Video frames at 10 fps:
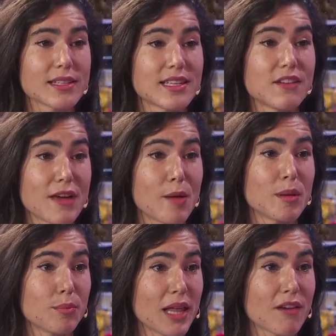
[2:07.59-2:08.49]
is a
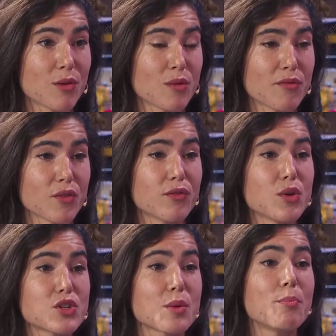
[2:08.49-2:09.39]
development platform for
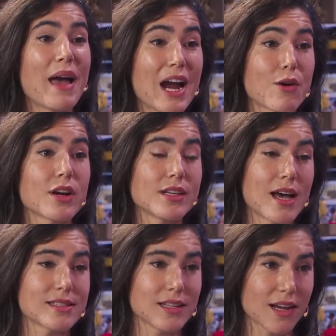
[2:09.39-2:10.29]
future power
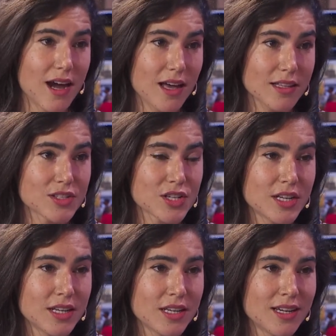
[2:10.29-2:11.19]
agnostic haulage.
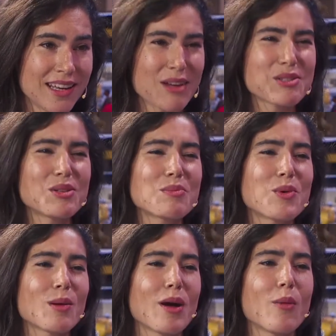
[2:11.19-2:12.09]
Now, to learn
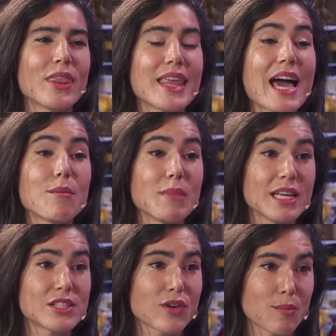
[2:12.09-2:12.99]
more about what that
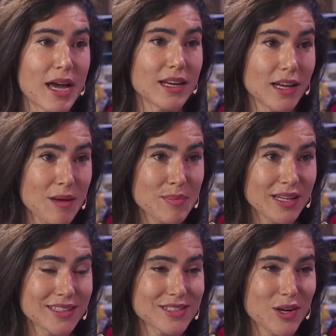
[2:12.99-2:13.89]
means for mining
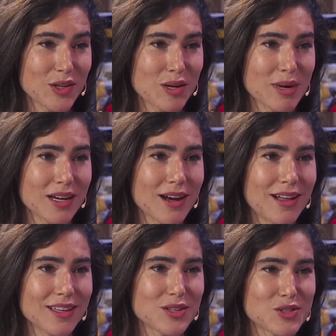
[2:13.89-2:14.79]
companies, earlier my
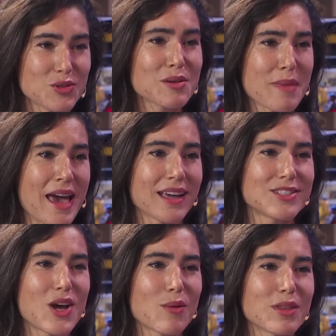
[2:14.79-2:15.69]
colleague Julie Mack
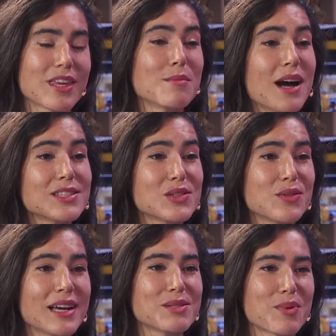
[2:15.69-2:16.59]
talked with Komatsu
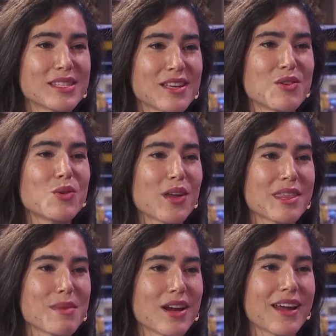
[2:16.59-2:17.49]
Vice President North
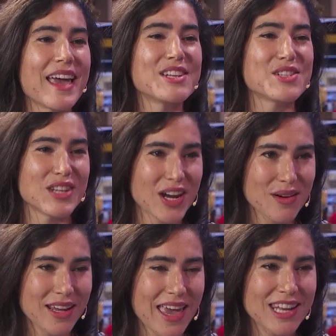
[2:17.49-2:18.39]
America
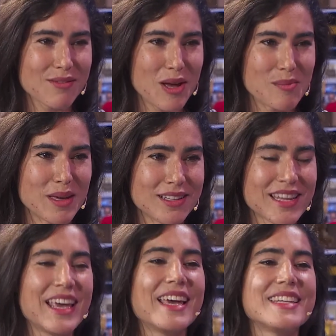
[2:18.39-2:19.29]
Engineering and
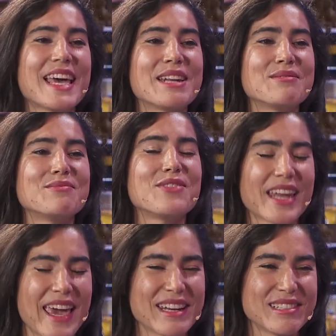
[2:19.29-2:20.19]
Development, Dan
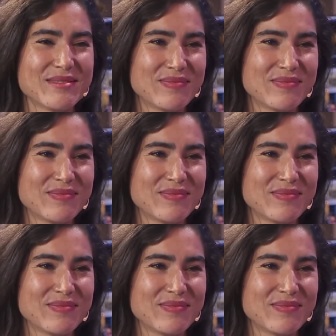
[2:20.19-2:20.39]
Fincannon.